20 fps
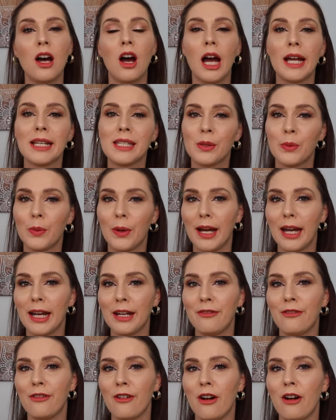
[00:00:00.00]
night
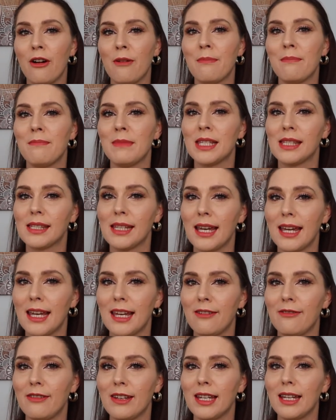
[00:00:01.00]
away from Miss
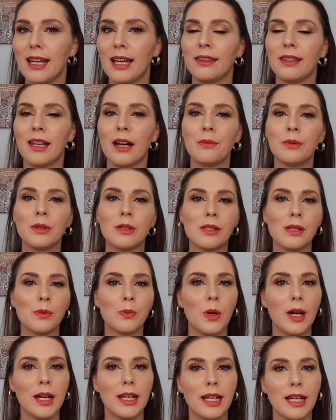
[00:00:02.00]
Evie, and that was a
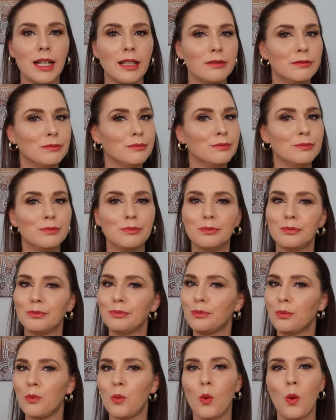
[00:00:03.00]
wedding
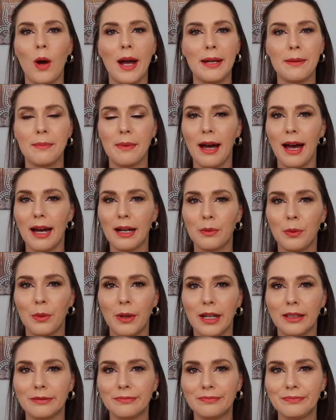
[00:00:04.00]
way back
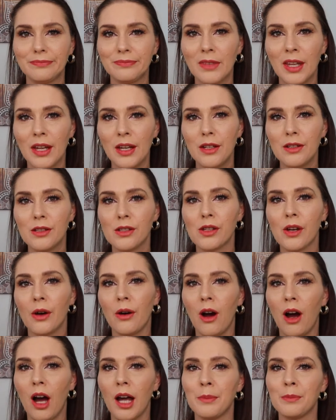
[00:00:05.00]
when. So
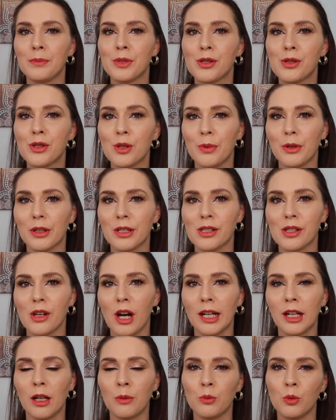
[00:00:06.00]
I'm super
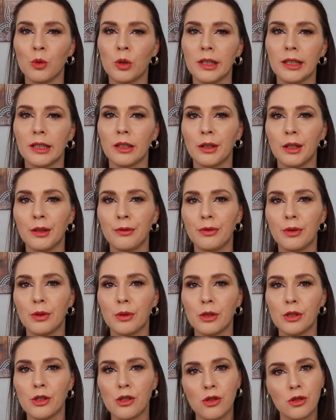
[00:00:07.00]
excited. I'm really looking
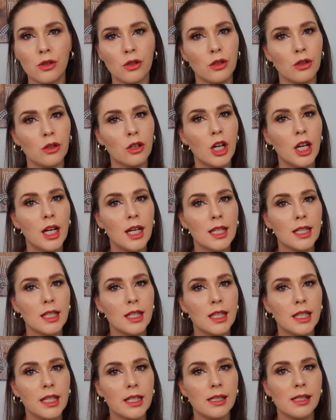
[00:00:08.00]
forward to
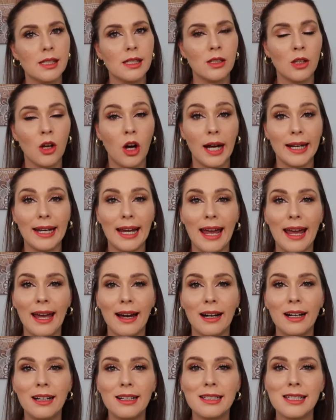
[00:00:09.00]
this night
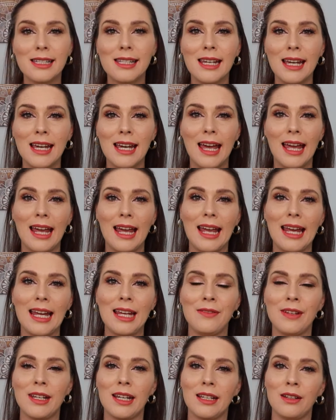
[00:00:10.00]
out.
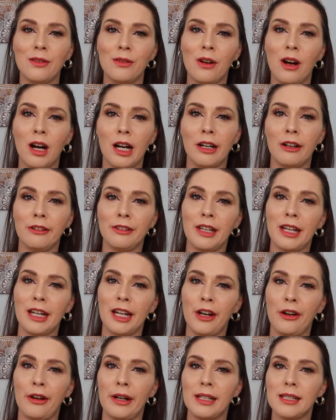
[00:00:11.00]
Evie and Aria, they're
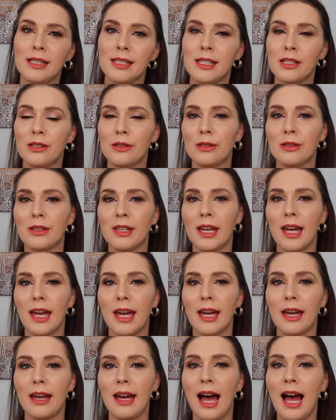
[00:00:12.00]
going to
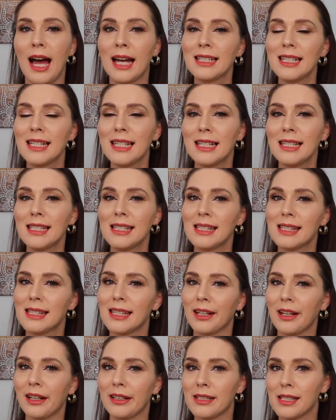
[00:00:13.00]
their aunties.
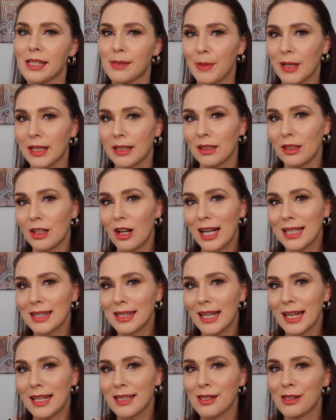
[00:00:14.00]
They're going to spend the night
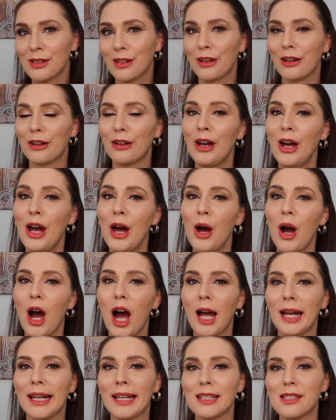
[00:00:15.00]
there. So
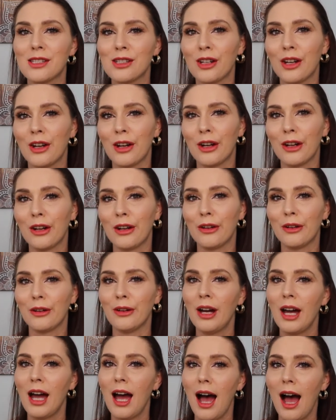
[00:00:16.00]
I get to go
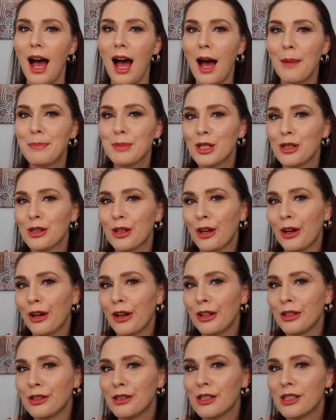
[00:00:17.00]
up to the
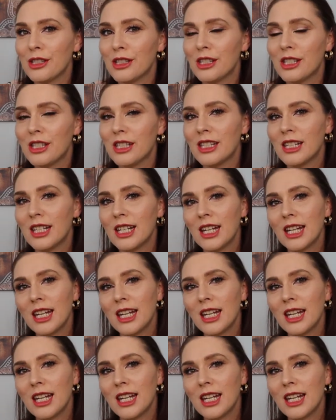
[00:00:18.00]
coast,